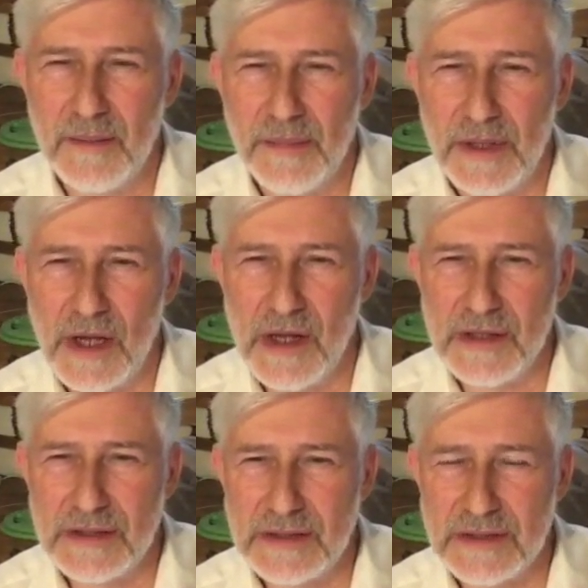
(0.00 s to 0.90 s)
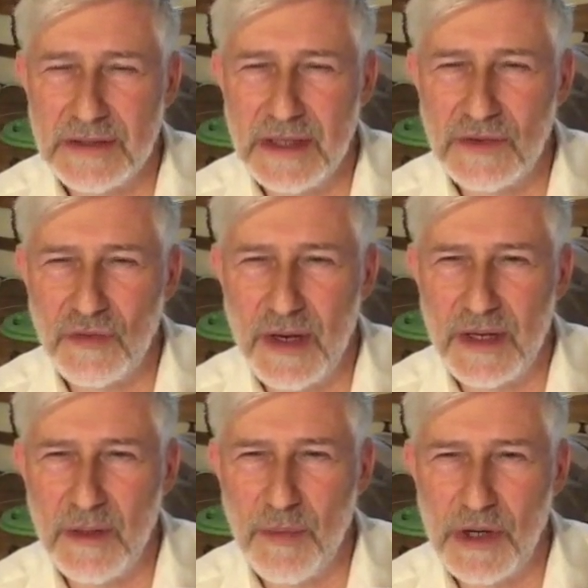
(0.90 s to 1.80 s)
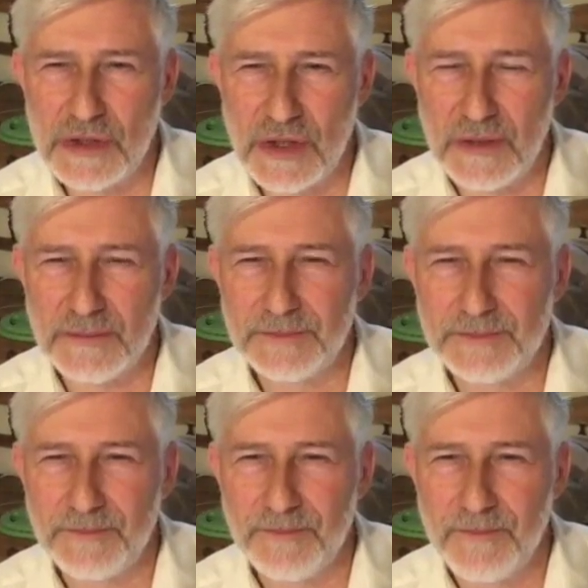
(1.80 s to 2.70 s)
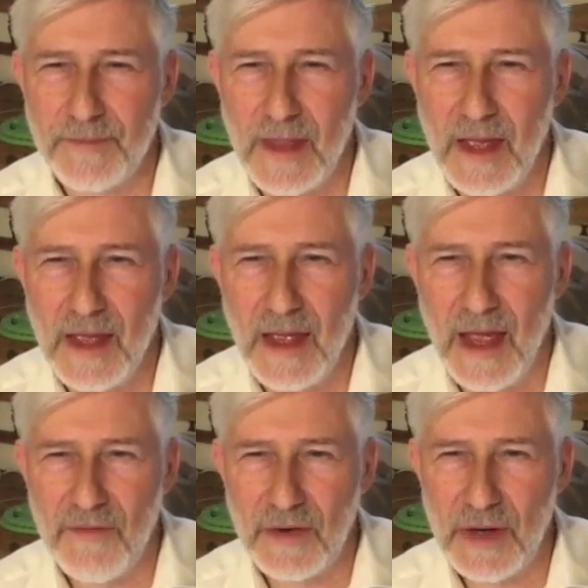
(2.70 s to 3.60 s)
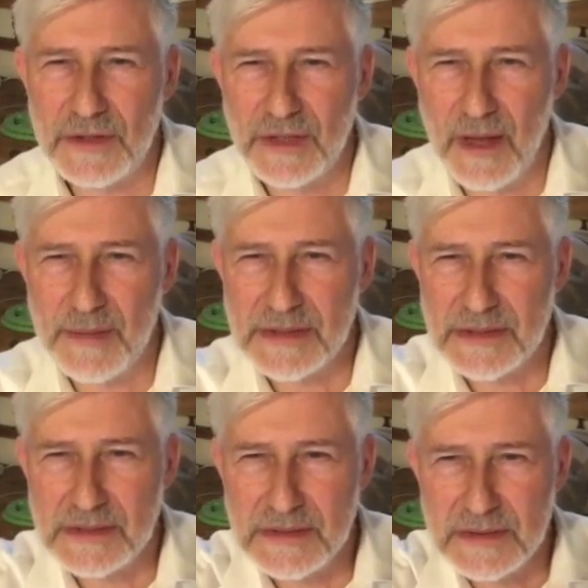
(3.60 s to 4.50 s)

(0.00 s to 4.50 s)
because it's right in the Parsha. Have a great Shabbos.